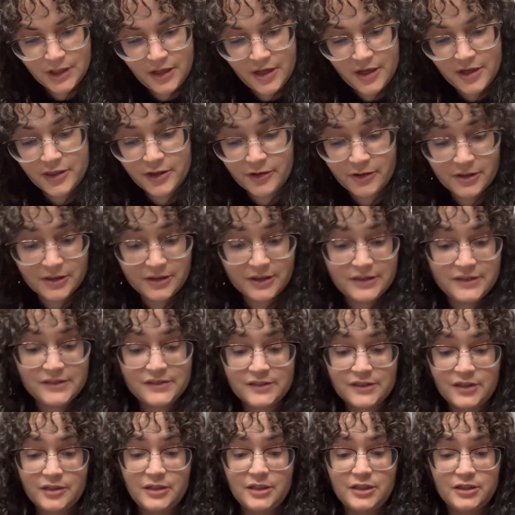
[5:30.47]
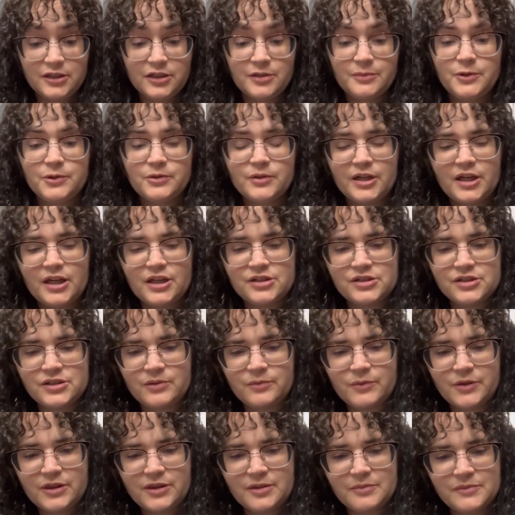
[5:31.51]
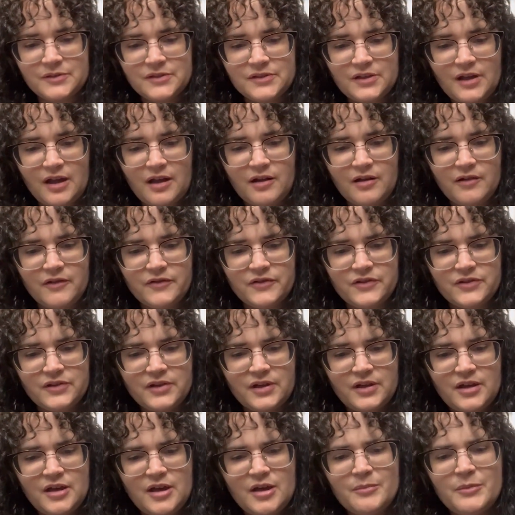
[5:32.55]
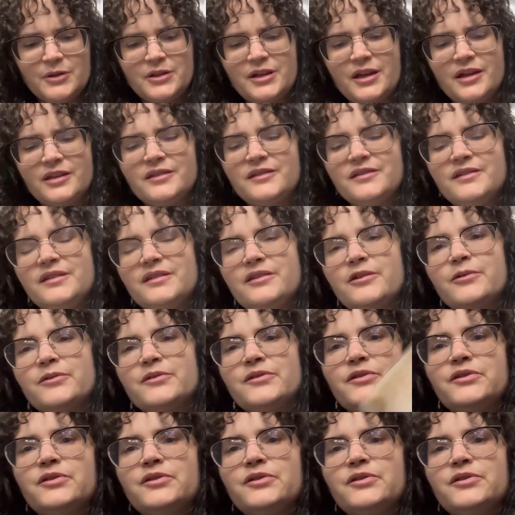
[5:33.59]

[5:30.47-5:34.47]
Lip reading: They're at least in communication with themselves. But yeah, see those